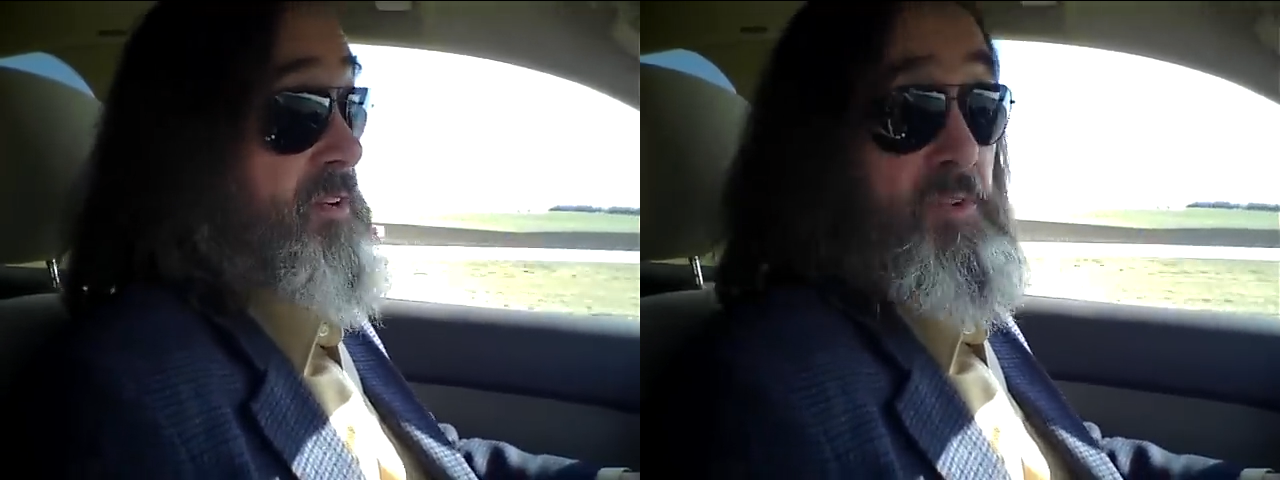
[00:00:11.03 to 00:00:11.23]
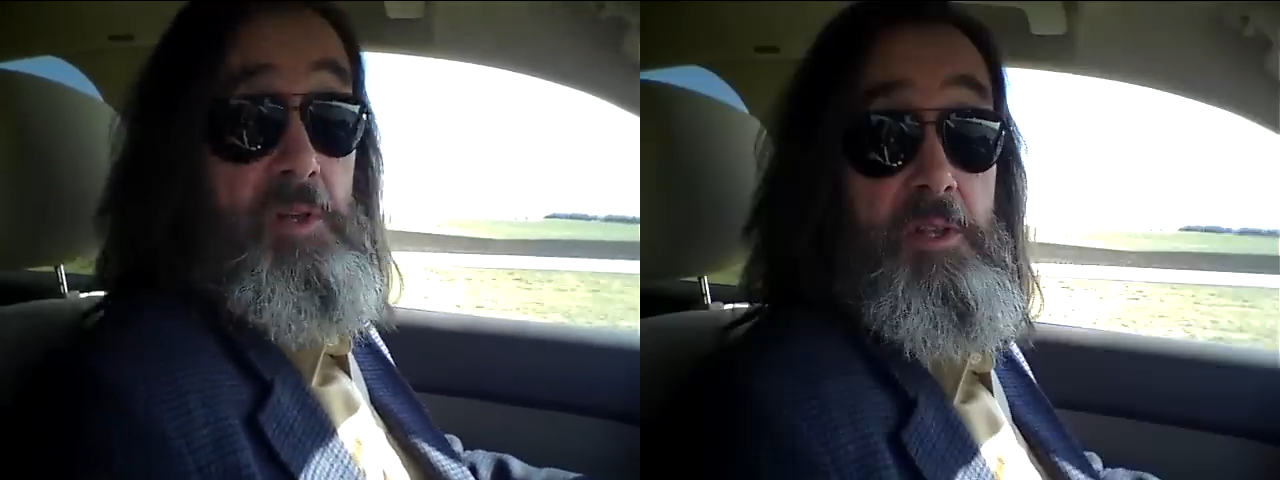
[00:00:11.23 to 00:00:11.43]

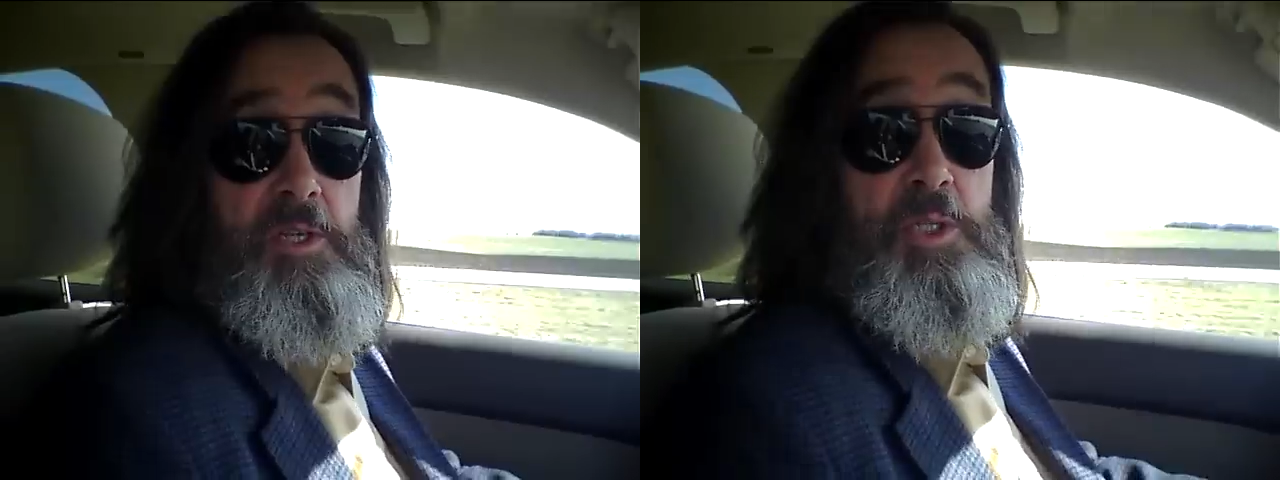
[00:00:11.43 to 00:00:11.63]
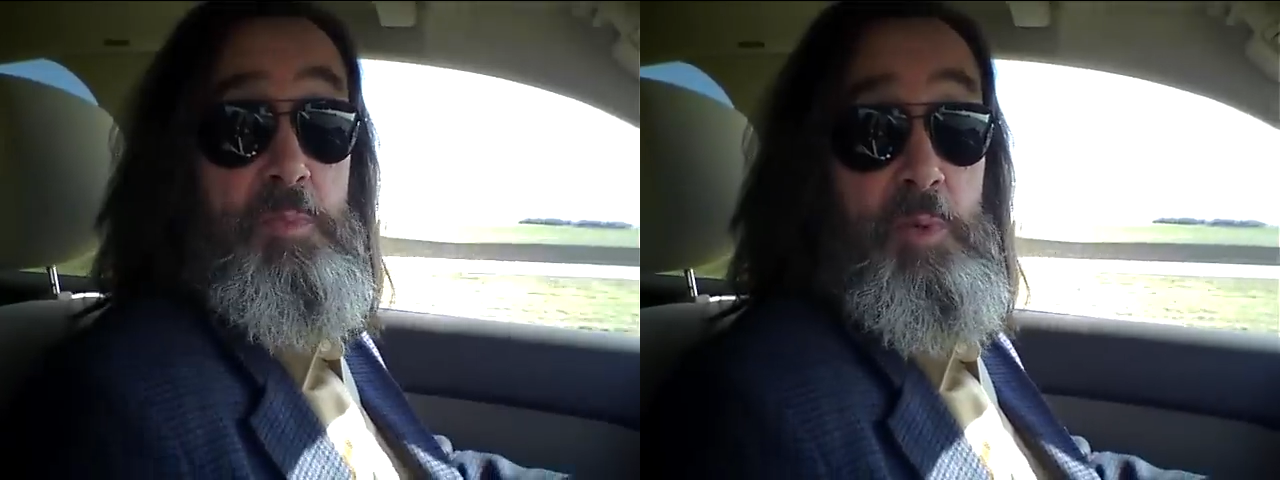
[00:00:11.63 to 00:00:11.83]

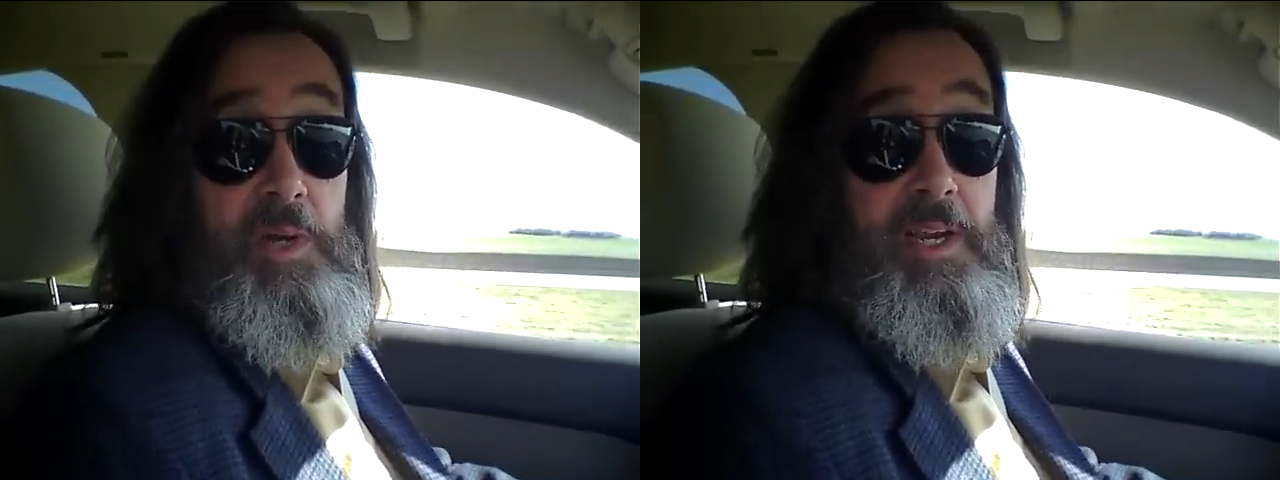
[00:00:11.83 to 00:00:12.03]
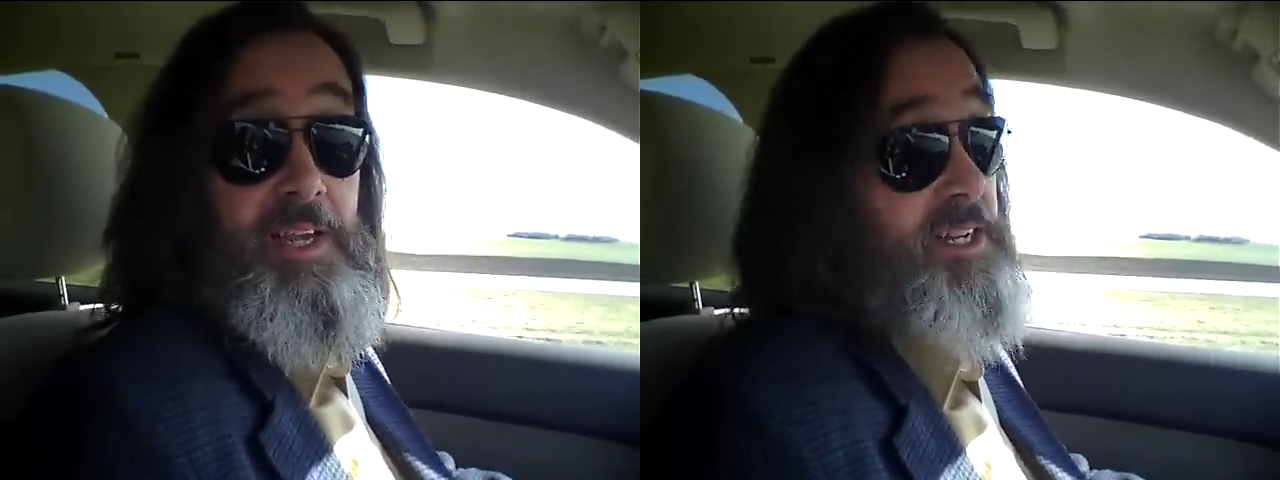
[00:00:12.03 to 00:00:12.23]
definitely
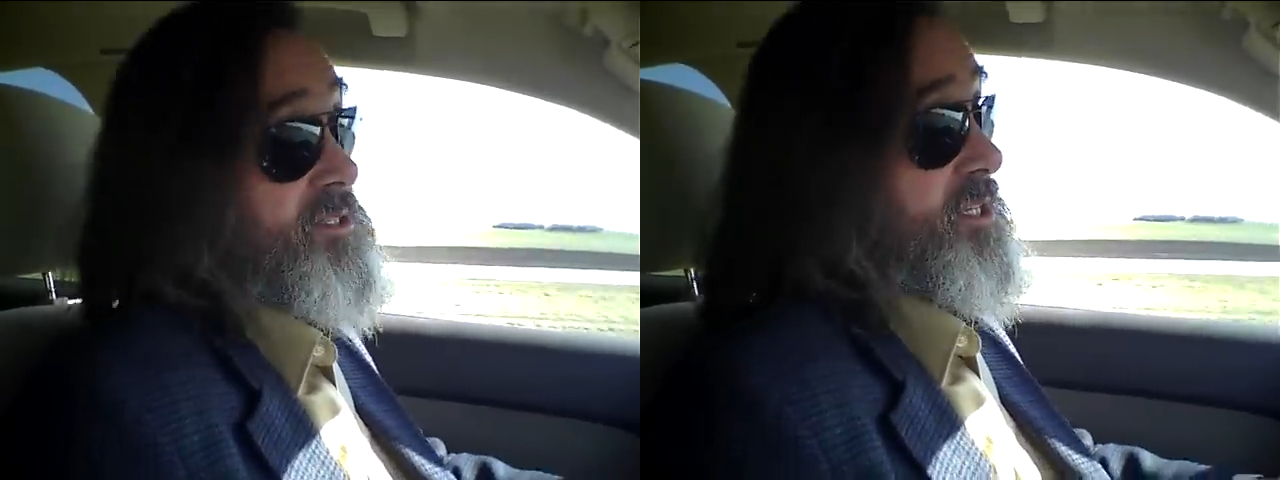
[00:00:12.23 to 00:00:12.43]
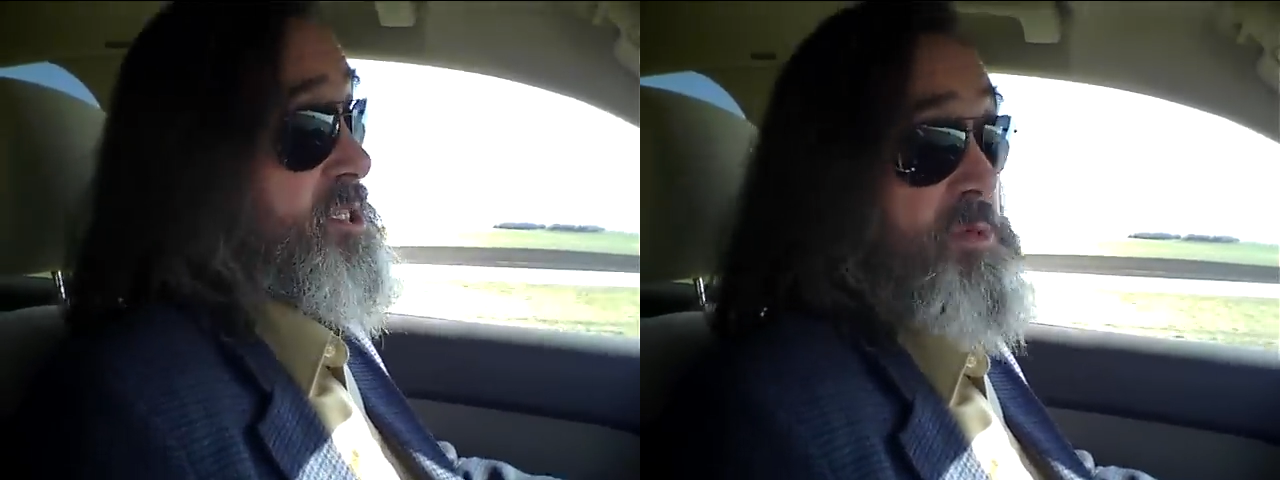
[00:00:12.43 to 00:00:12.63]
spring, and
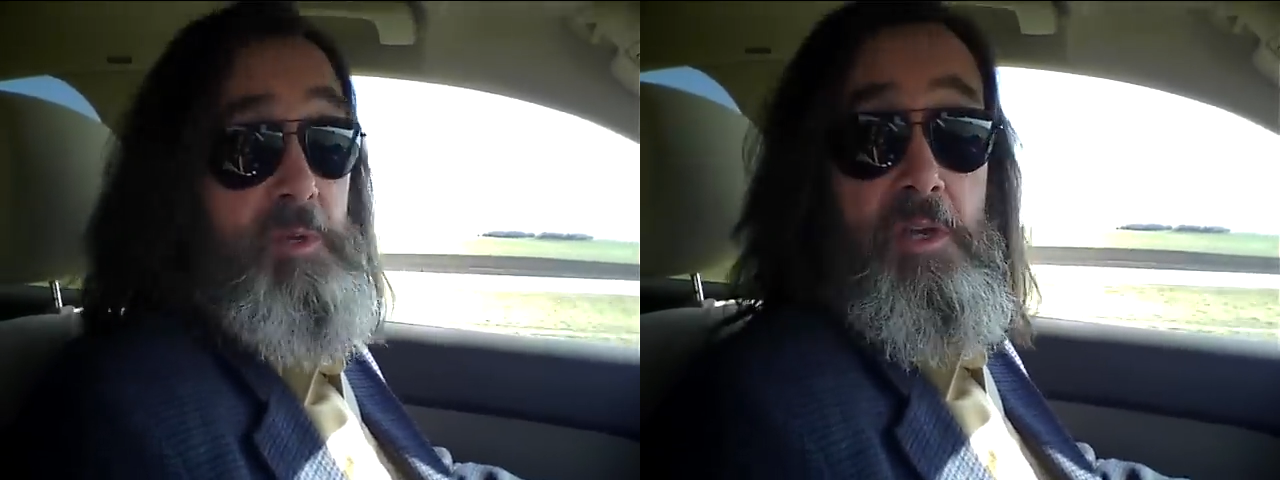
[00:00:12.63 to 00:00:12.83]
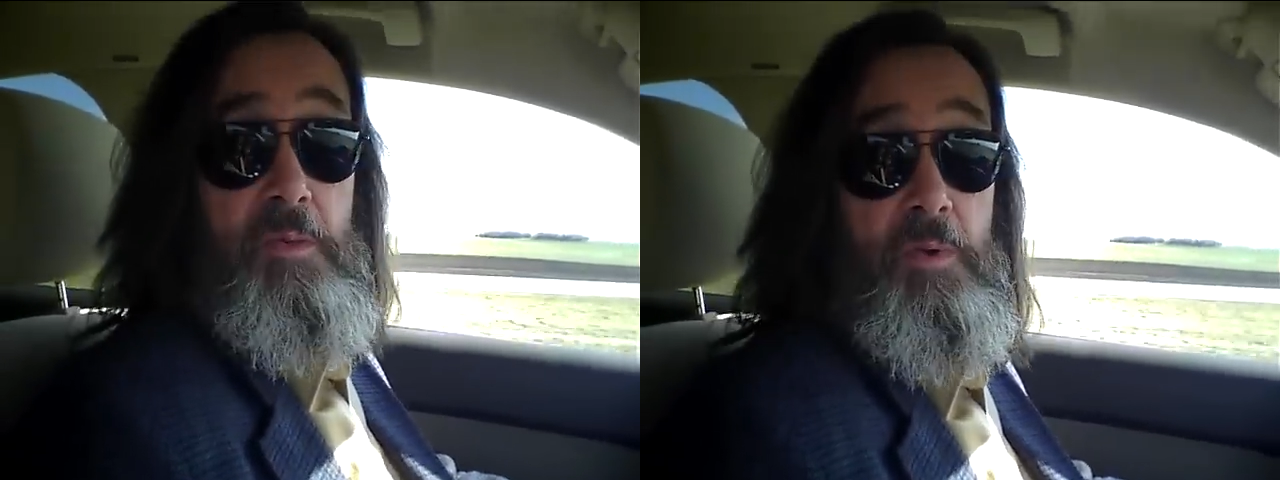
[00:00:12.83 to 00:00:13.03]
it's nice to
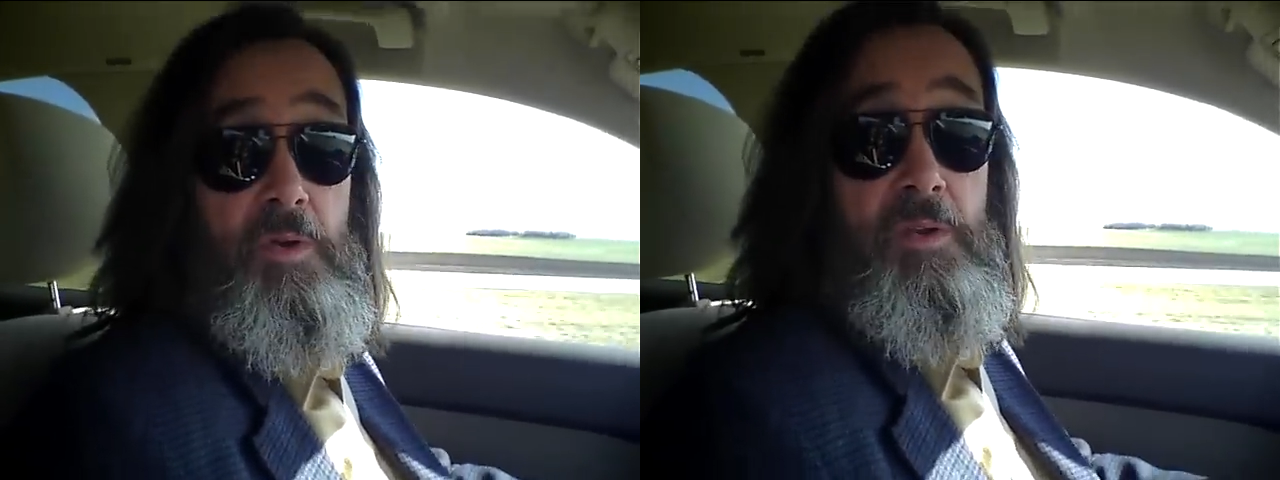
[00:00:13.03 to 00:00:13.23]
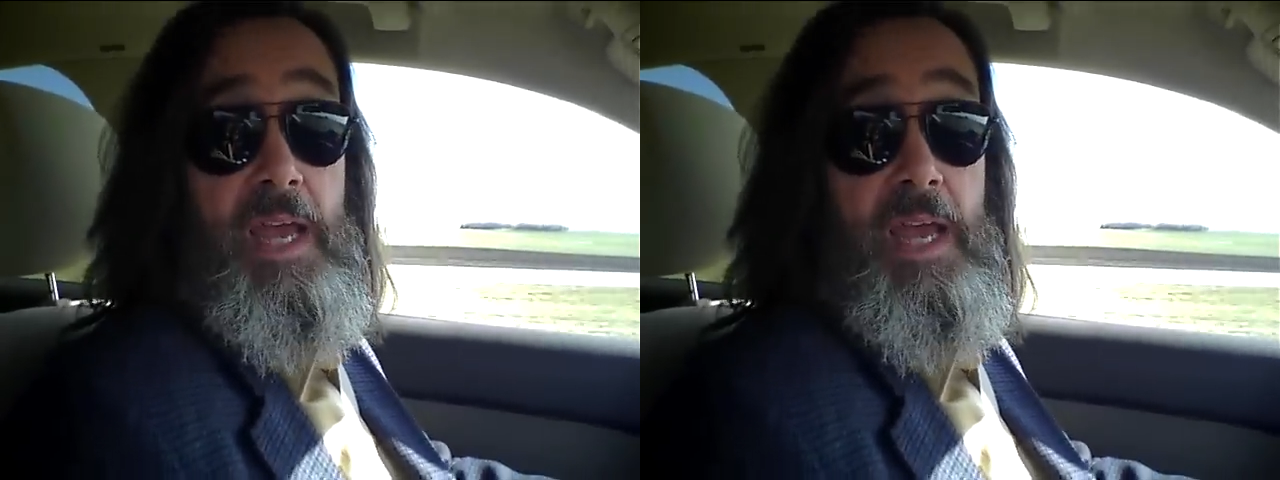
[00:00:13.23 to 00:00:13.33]
be on the road.